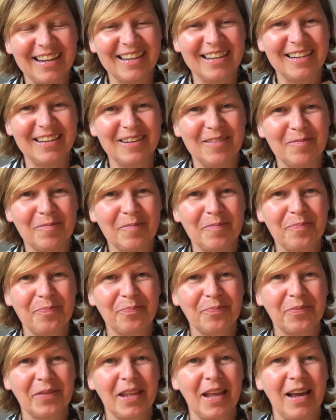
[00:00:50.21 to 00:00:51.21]
Um,
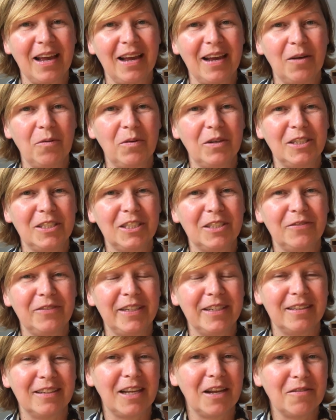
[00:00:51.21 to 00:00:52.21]
I want you to
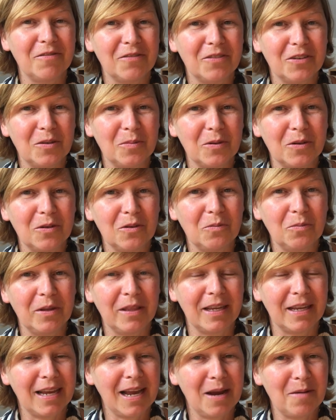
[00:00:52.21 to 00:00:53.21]
feel comfortable
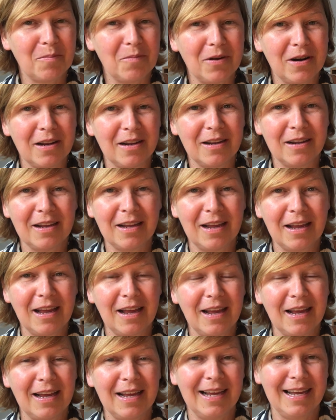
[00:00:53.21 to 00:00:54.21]
with a camera
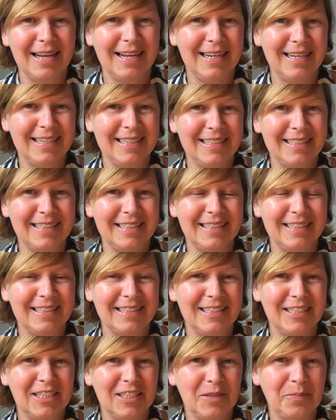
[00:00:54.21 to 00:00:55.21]
and
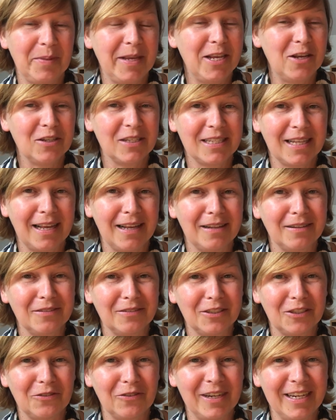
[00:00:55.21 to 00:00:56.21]
just be
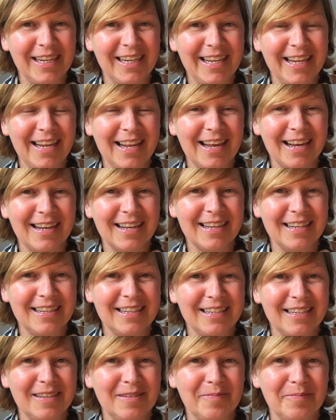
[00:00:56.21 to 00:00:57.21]
yourselves really
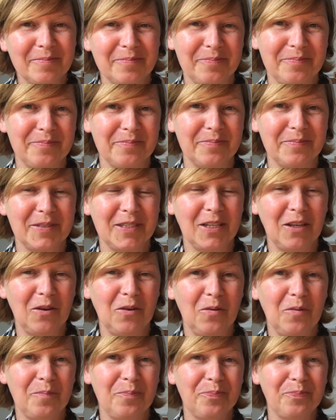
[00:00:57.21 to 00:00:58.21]
um,
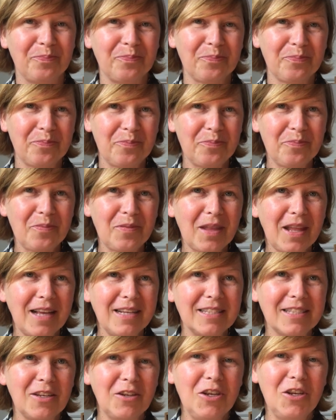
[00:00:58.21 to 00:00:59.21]
so
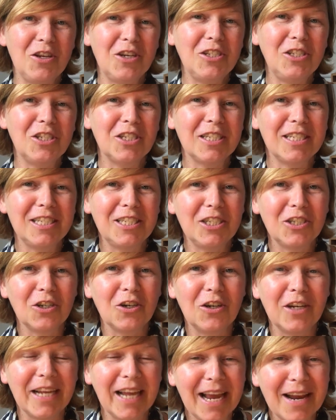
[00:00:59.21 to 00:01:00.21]
so you can just
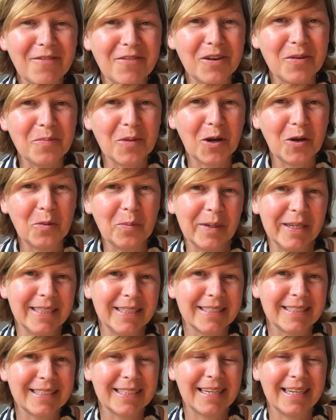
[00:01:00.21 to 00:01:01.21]
enjoy every
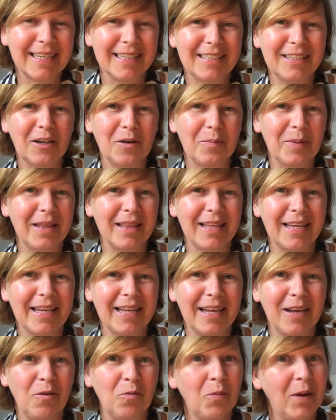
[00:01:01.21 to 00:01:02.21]
moment and not be
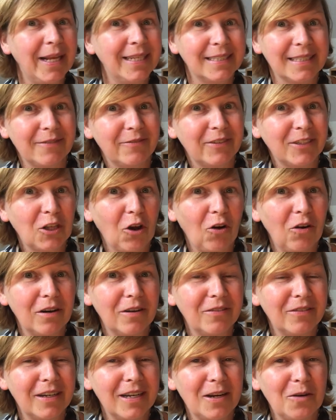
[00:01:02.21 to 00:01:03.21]
thinking where's the
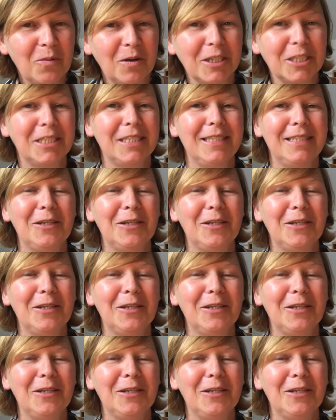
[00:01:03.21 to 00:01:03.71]
photographer what's she